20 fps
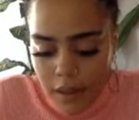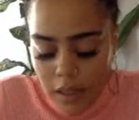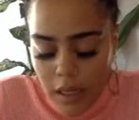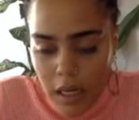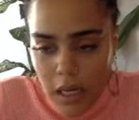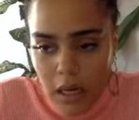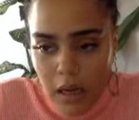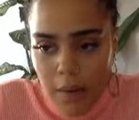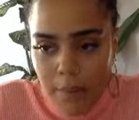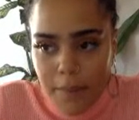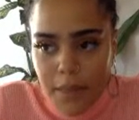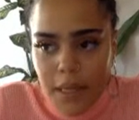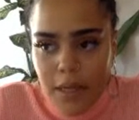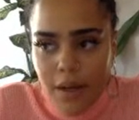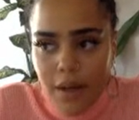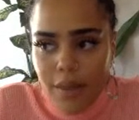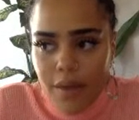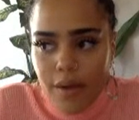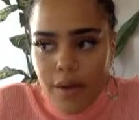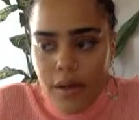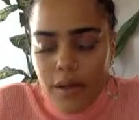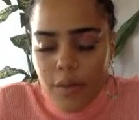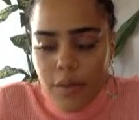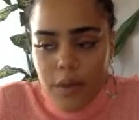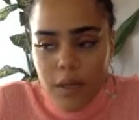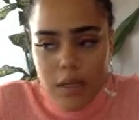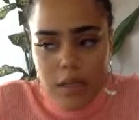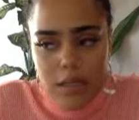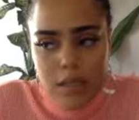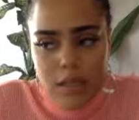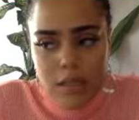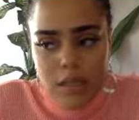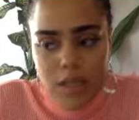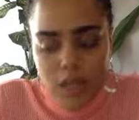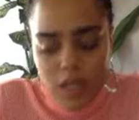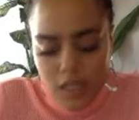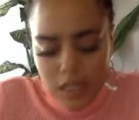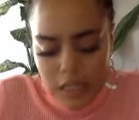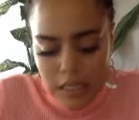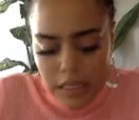Another good one is
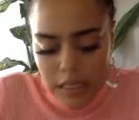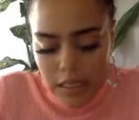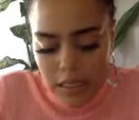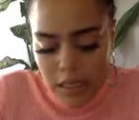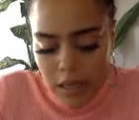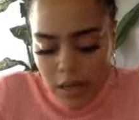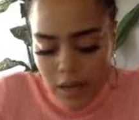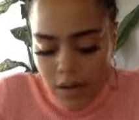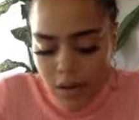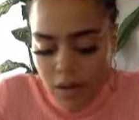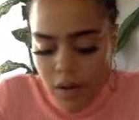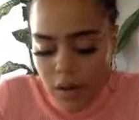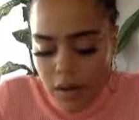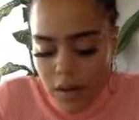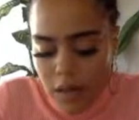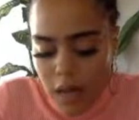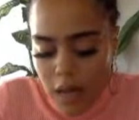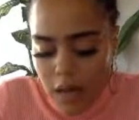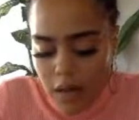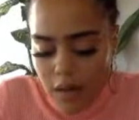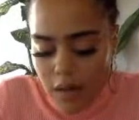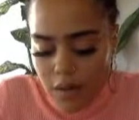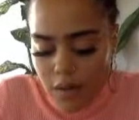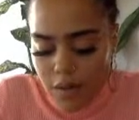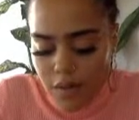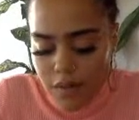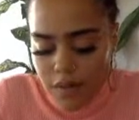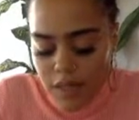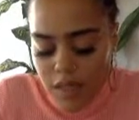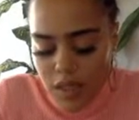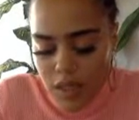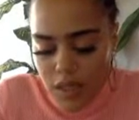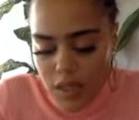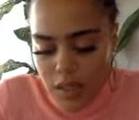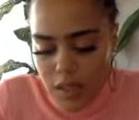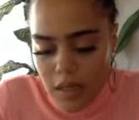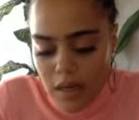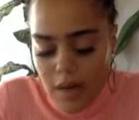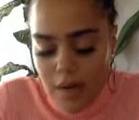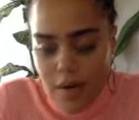DJ City. I know a lot of DJs
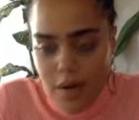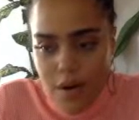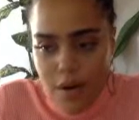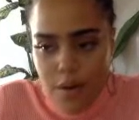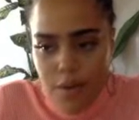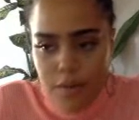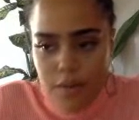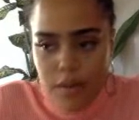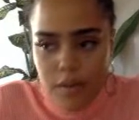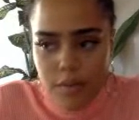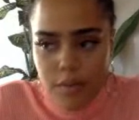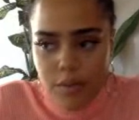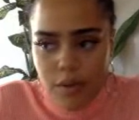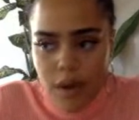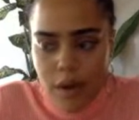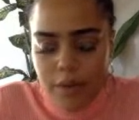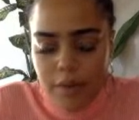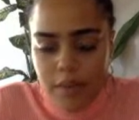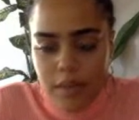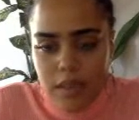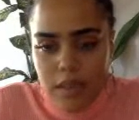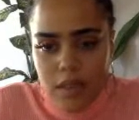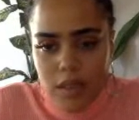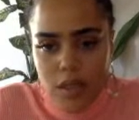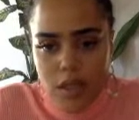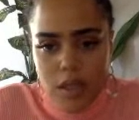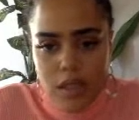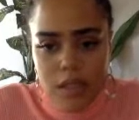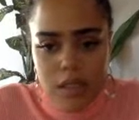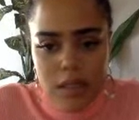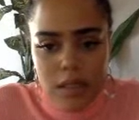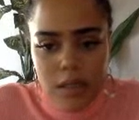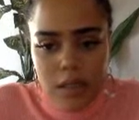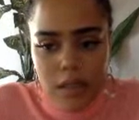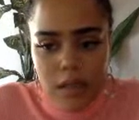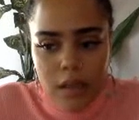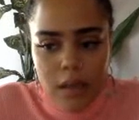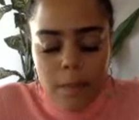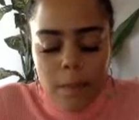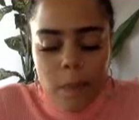that I know subscribe to DJ
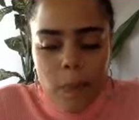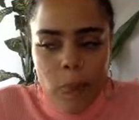City.